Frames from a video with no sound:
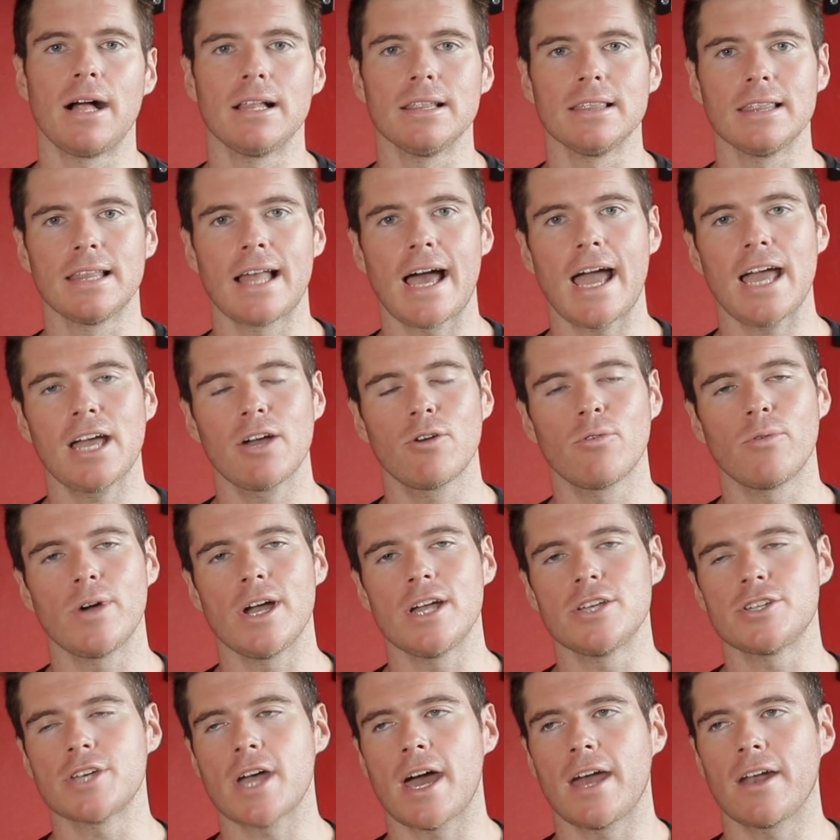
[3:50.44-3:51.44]

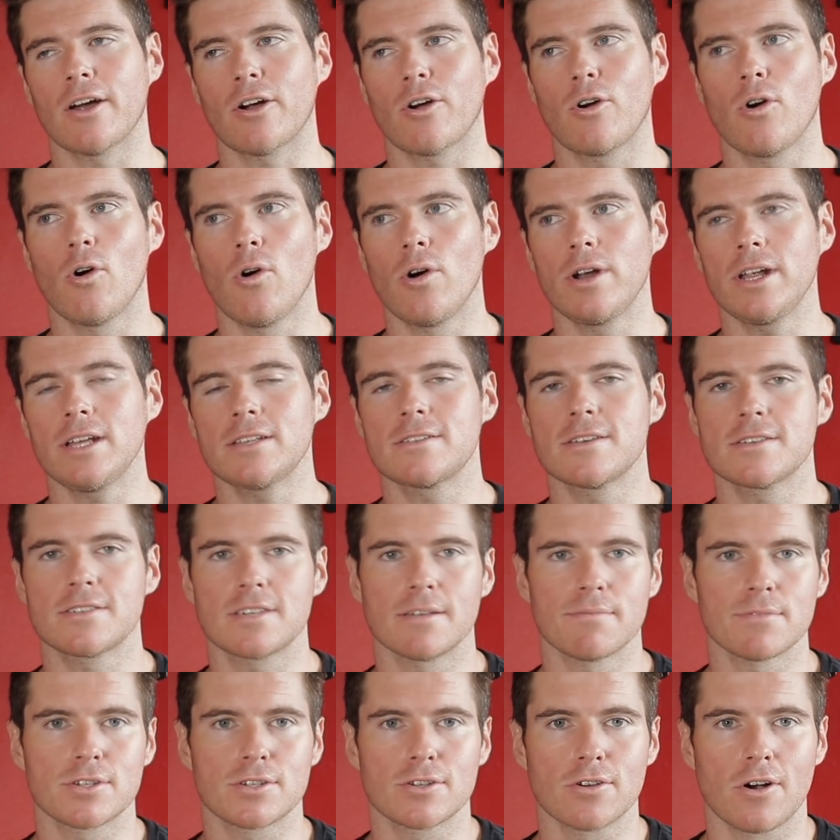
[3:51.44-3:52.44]
language, and according to
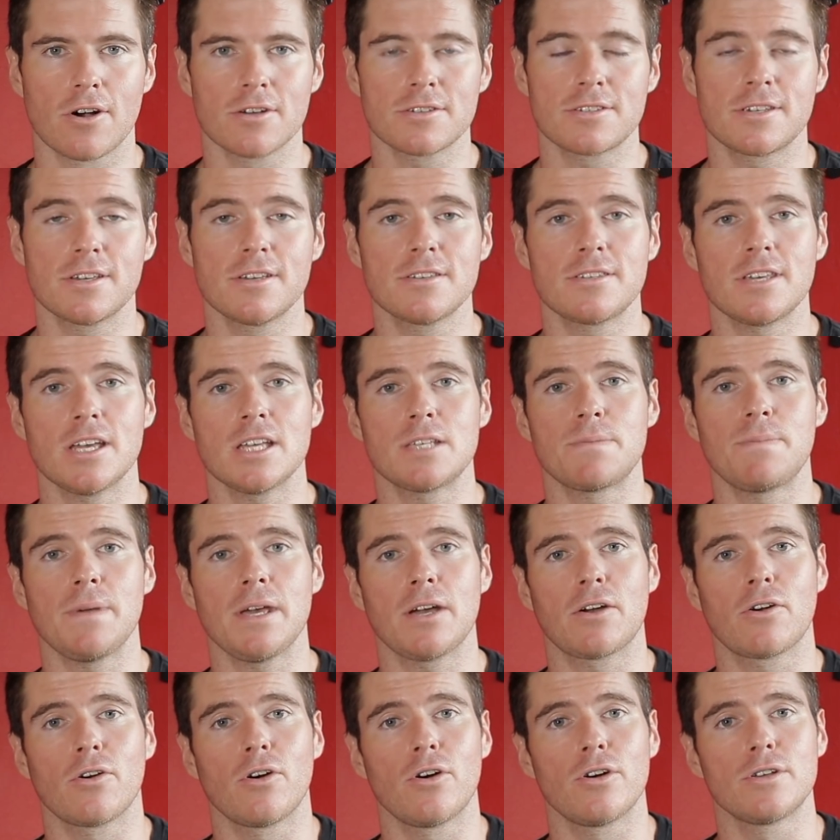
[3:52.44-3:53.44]
some sources, it's
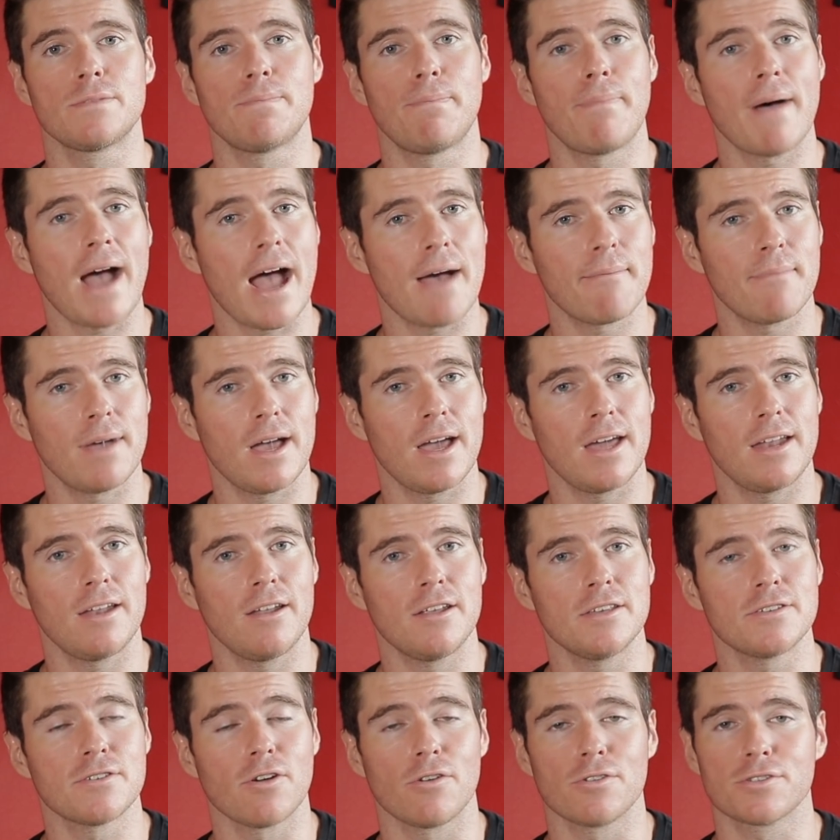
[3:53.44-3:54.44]
because Batman
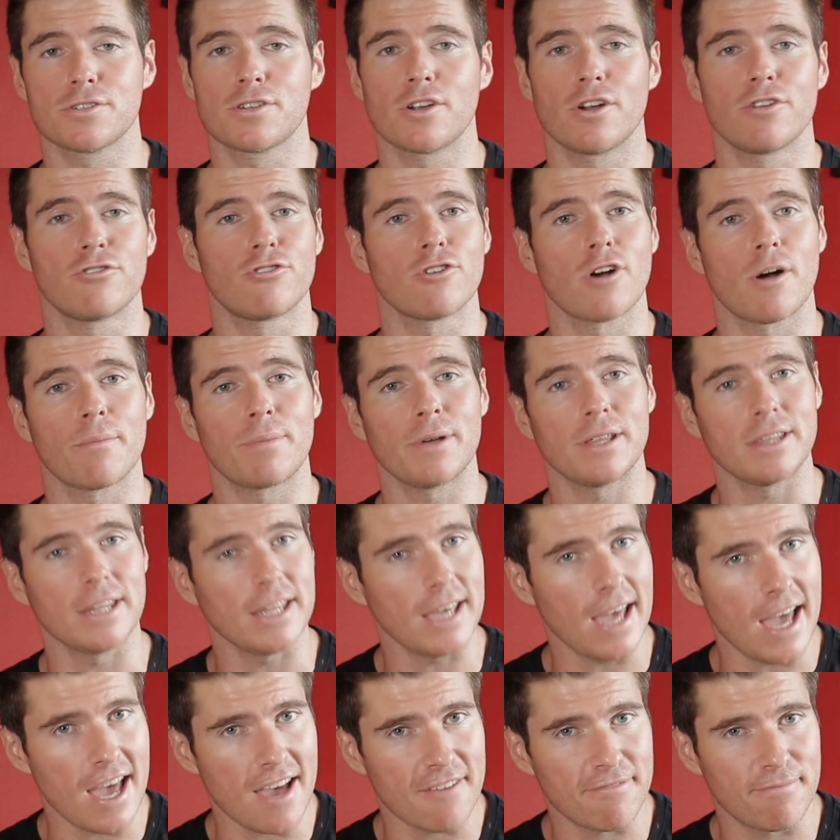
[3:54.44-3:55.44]
is also dropping
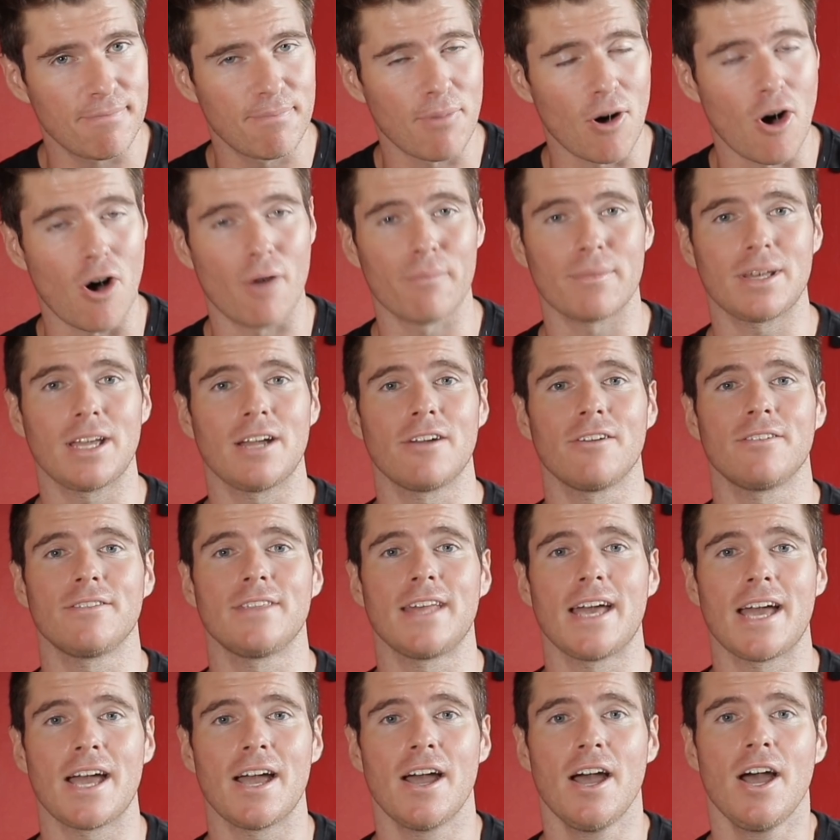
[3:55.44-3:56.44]
the F-bomb here and
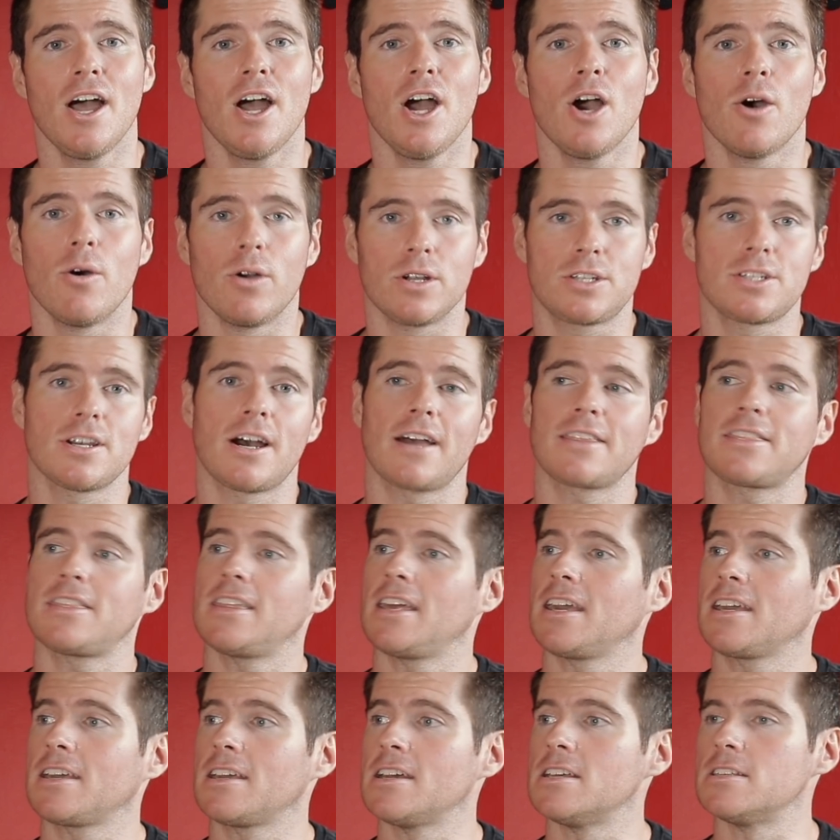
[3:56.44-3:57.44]
there, which I
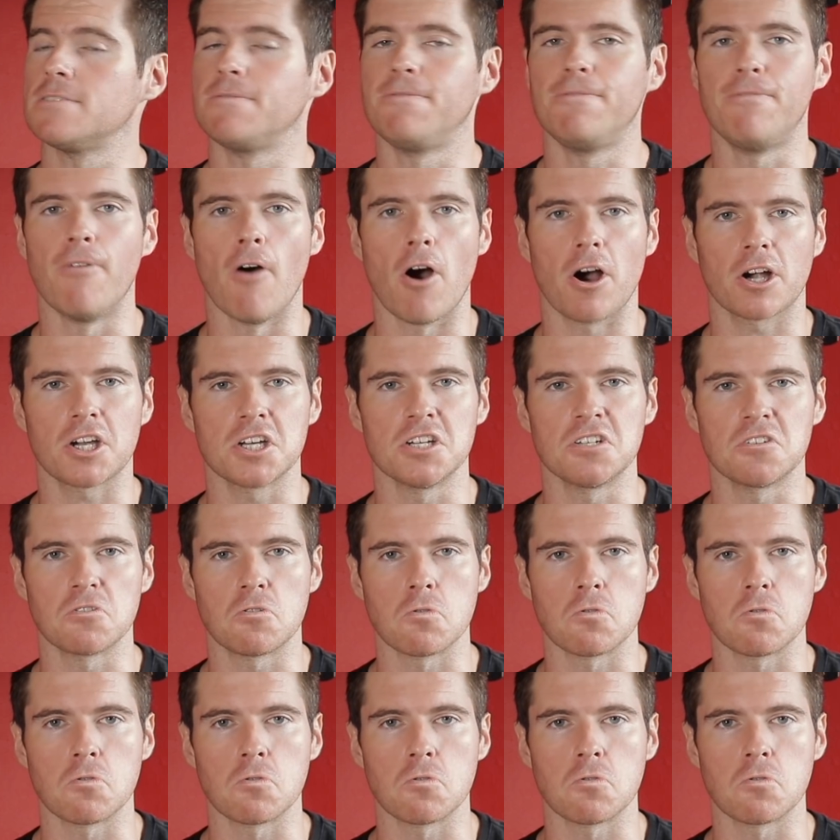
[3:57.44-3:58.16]
think is fucking